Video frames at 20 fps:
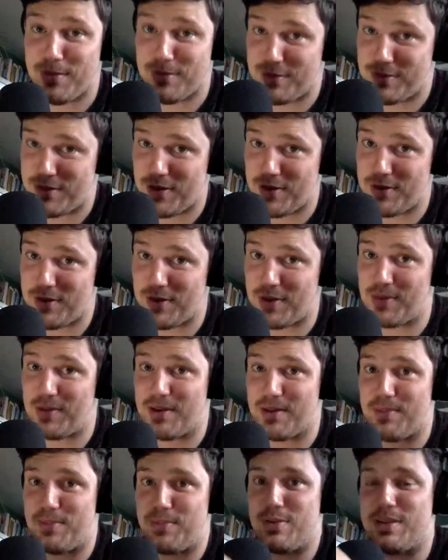who don't know what
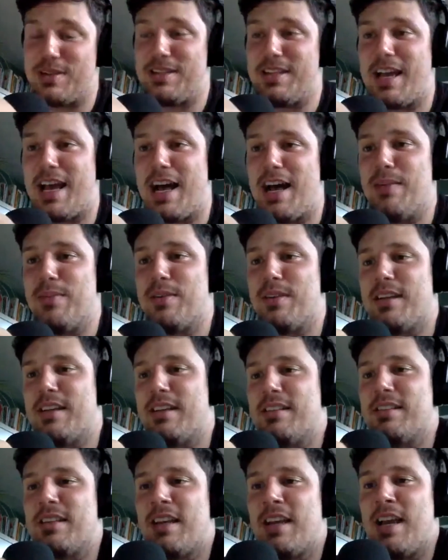a Prince Albert
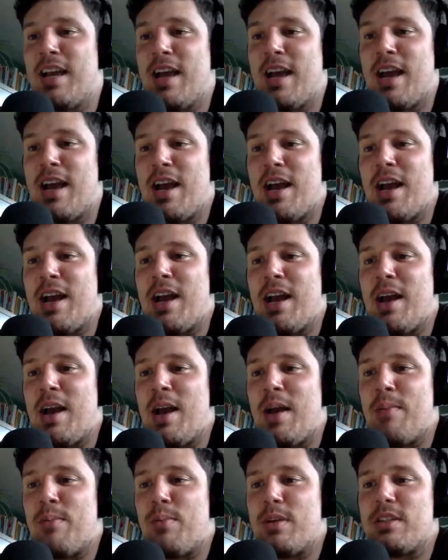is,
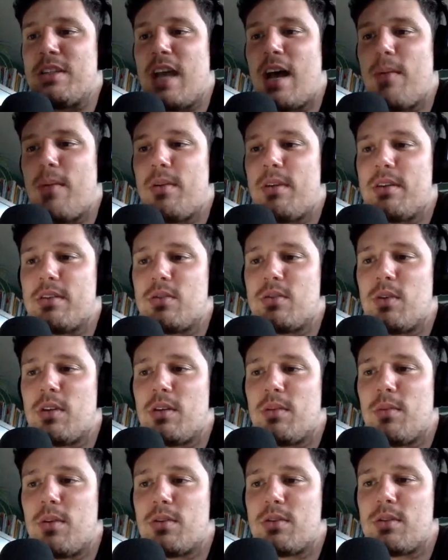Prince Albert is one of
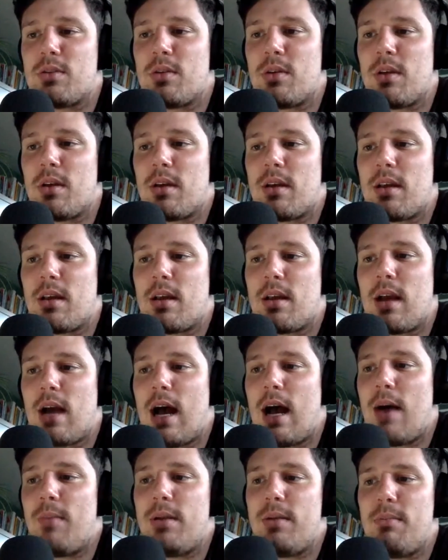the most
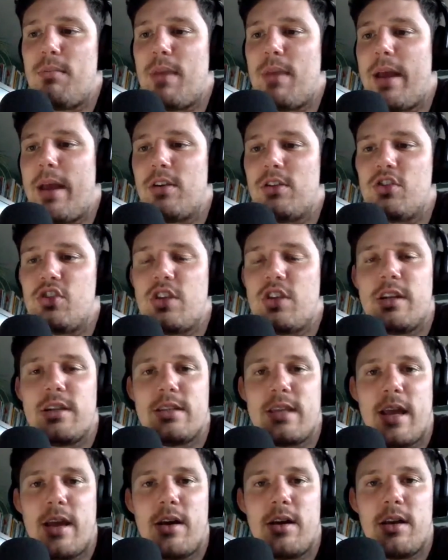common male
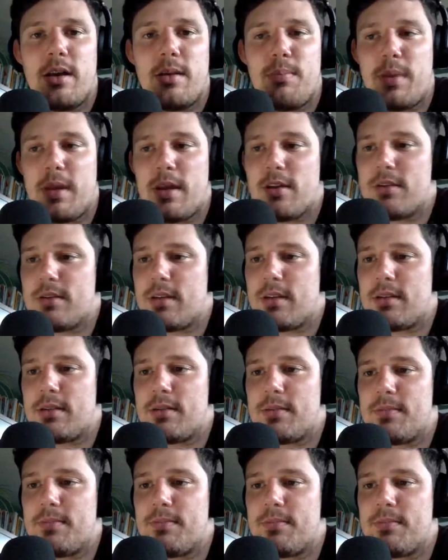genitalia
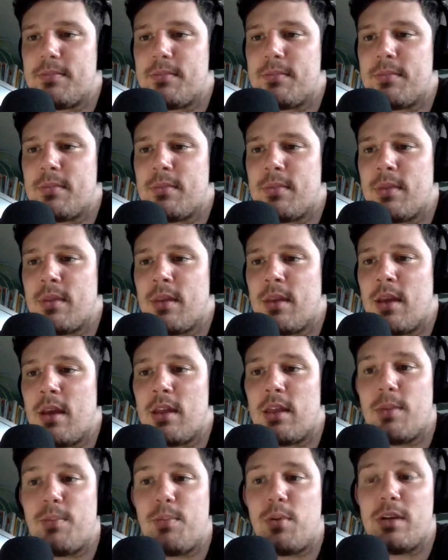piercings.
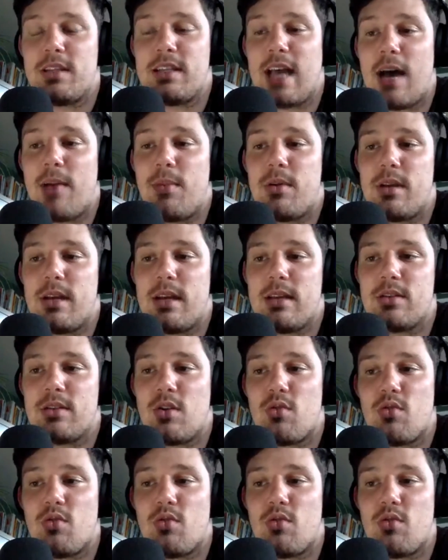The Prince Albert is a